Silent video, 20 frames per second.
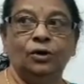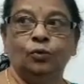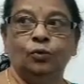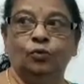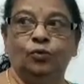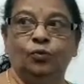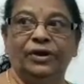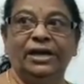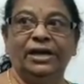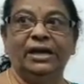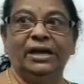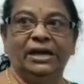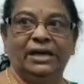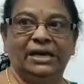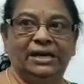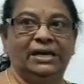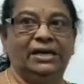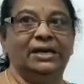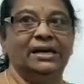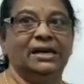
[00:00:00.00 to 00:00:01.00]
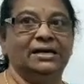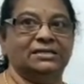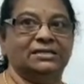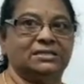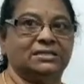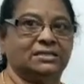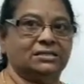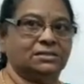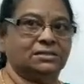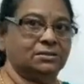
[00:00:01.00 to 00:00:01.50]

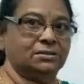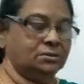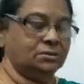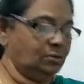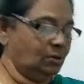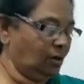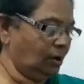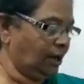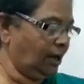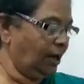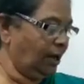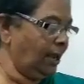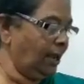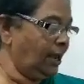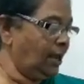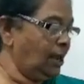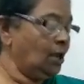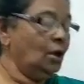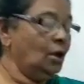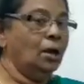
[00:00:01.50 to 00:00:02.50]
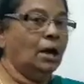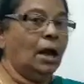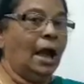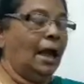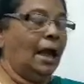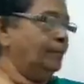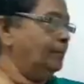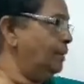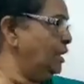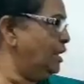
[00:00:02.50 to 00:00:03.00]
VES. Okay.
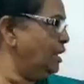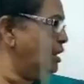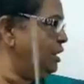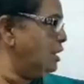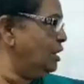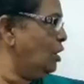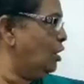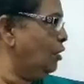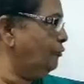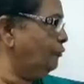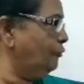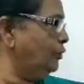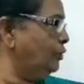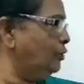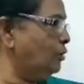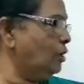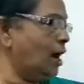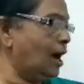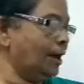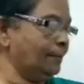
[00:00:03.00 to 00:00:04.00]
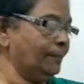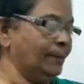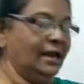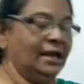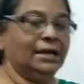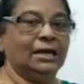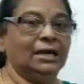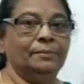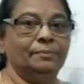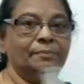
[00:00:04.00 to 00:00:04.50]
And many of you are
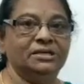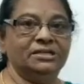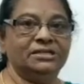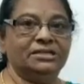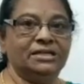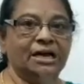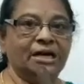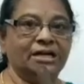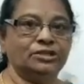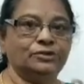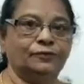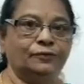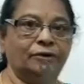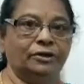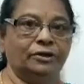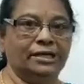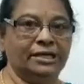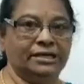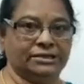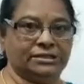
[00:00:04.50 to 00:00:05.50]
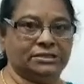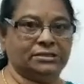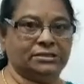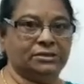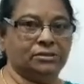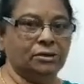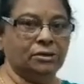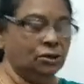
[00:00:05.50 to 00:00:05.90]
making mistakes for this.